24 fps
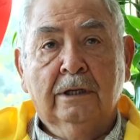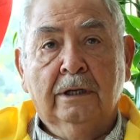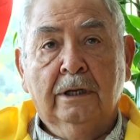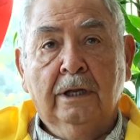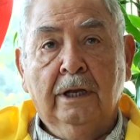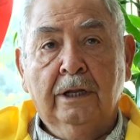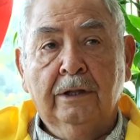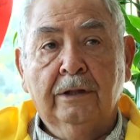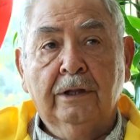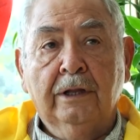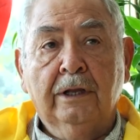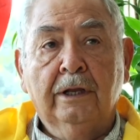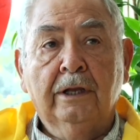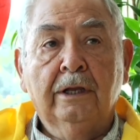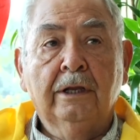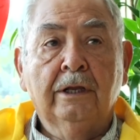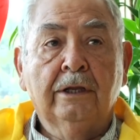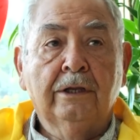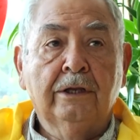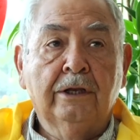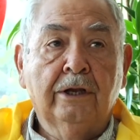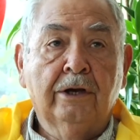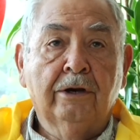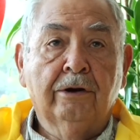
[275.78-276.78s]
in the
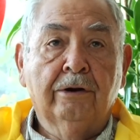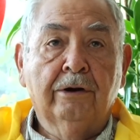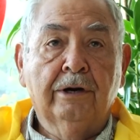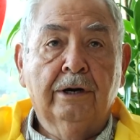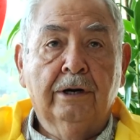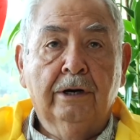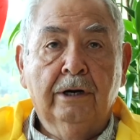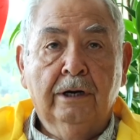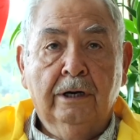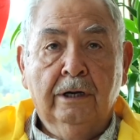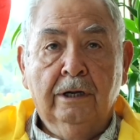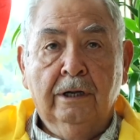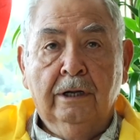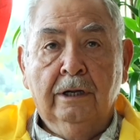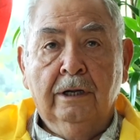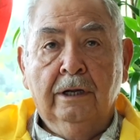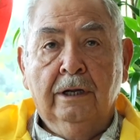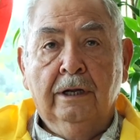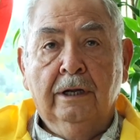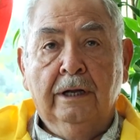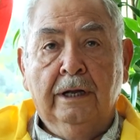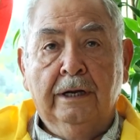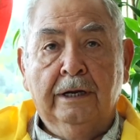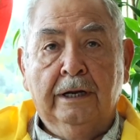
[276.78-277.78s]
year
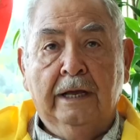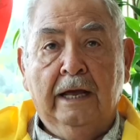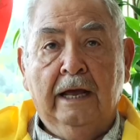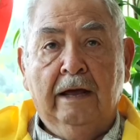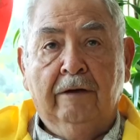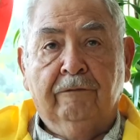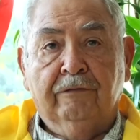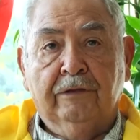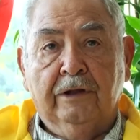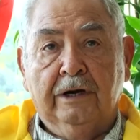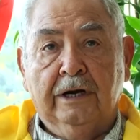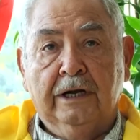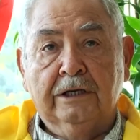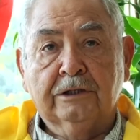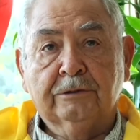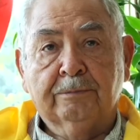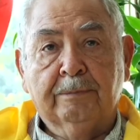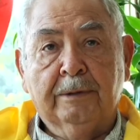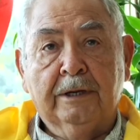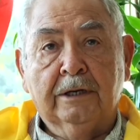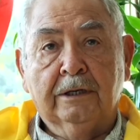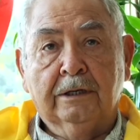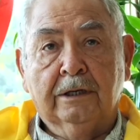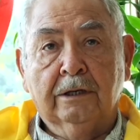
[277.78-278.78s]
and a half that I
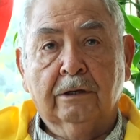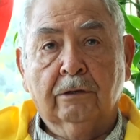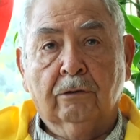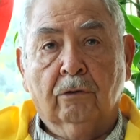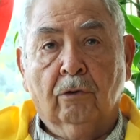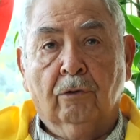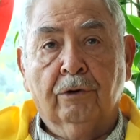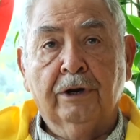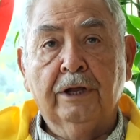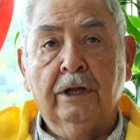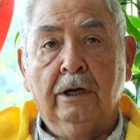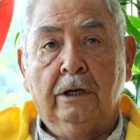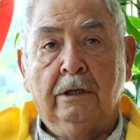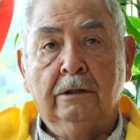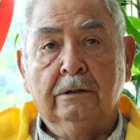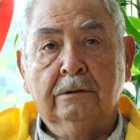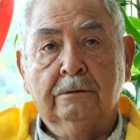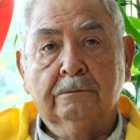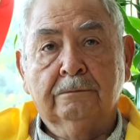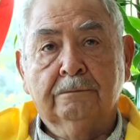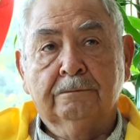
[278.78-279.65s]
spent in Korea.